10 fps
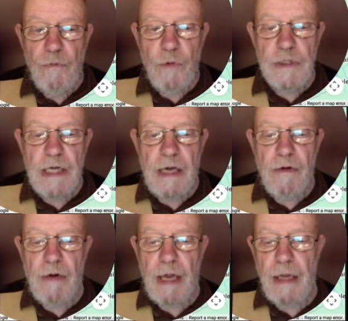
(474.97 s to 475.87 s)
what
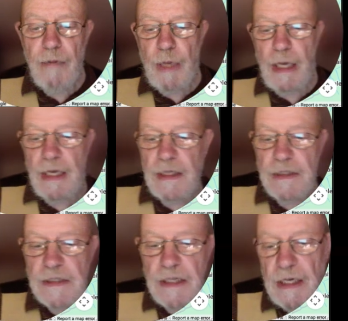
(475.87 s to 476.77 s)
our aim
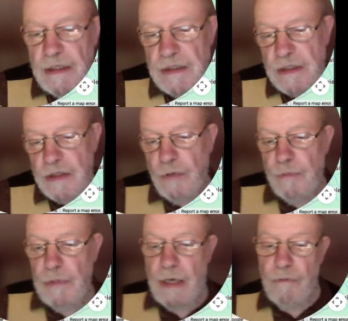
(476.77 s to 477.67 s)
is to
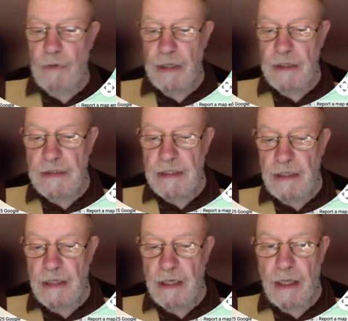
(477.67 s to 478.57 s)
come down where you can see
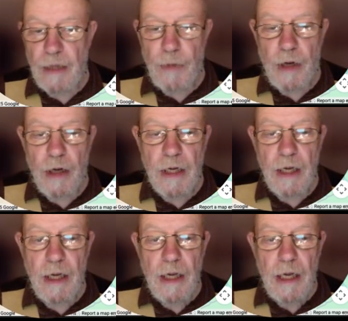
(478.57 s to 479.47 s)
the yellow
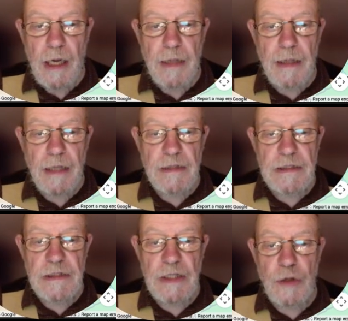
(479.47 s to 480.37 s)
marker, and that
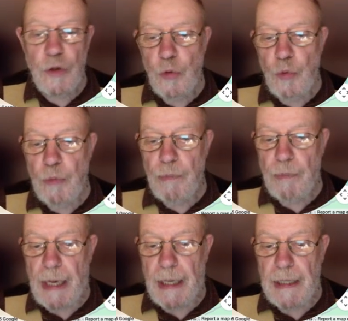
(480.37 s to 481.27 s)
is Coombe
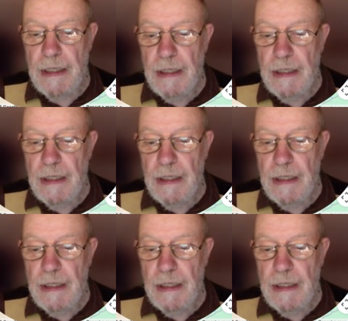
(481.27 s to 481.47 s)
Beck.